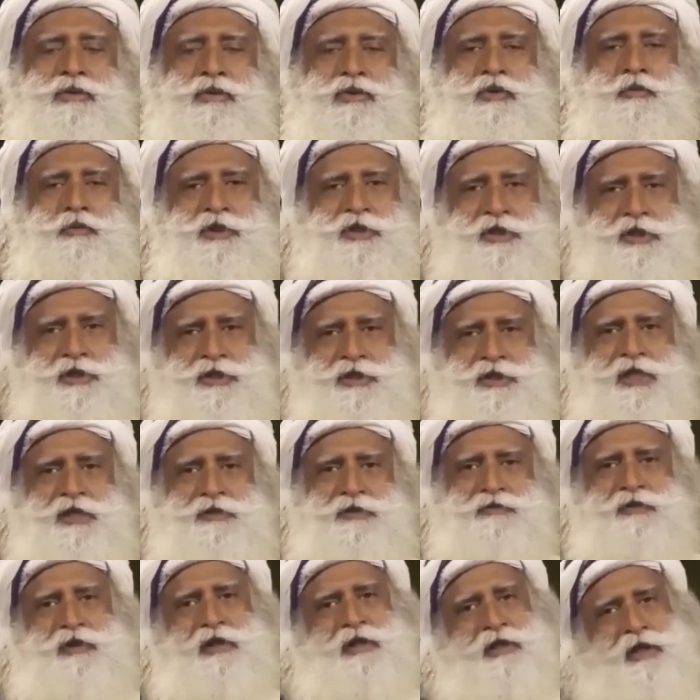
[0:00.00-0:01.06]
to be
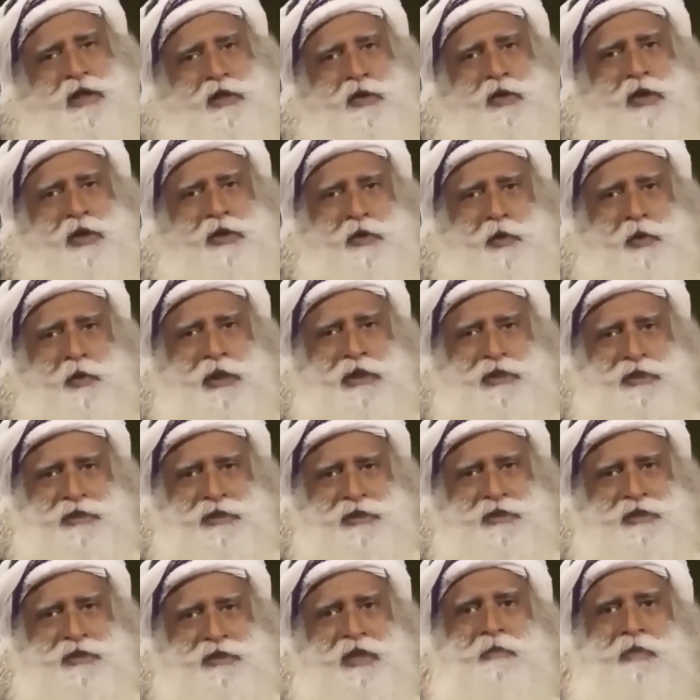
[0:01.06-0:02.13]
successful in their
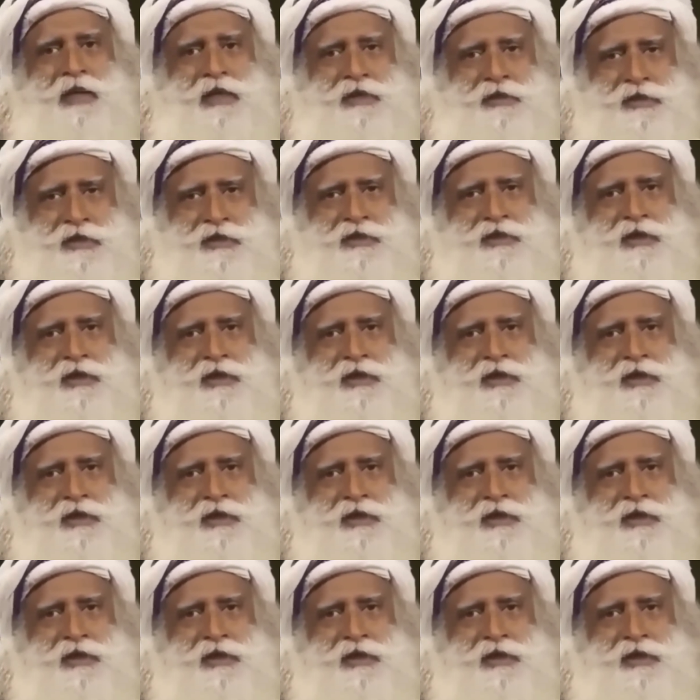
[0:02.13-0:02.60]
conquest, they made certain